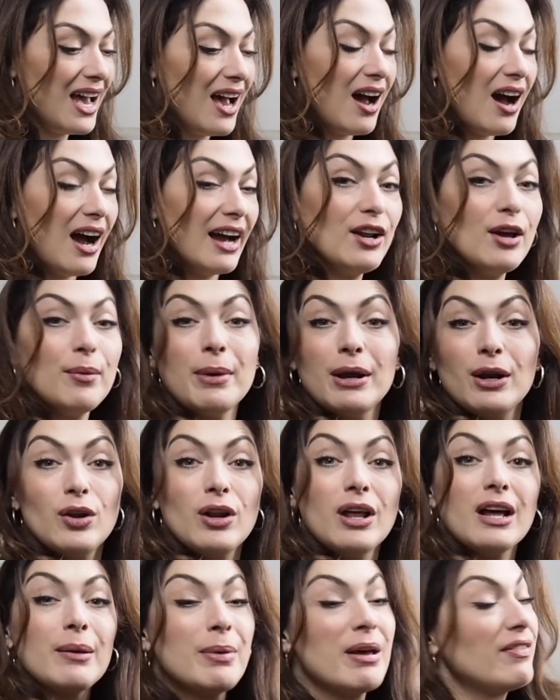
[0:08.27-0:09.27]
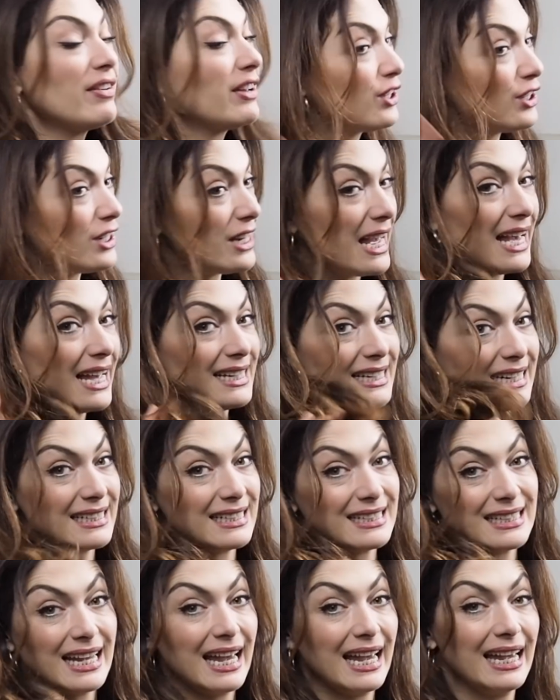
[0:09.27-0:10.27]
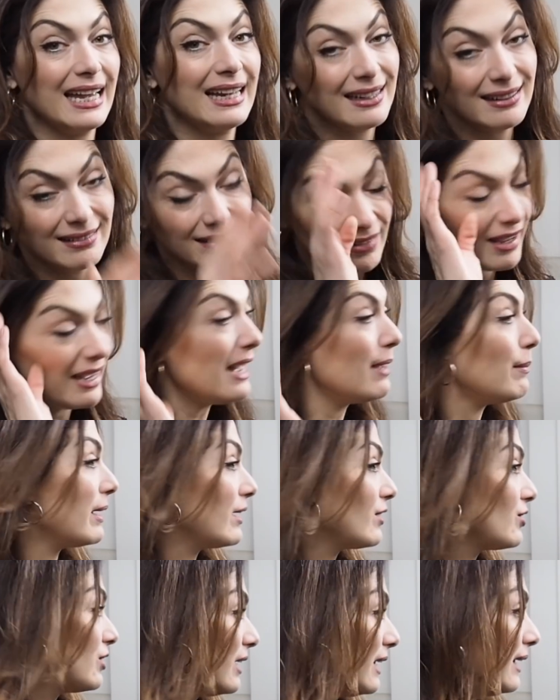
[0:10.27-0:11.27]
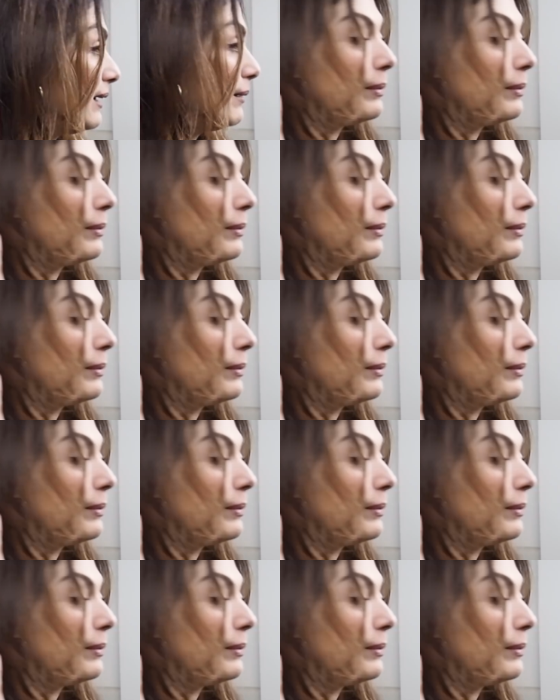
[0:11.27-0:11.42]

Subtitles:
I know it might look like I'm having a good hair day today, and I am actually,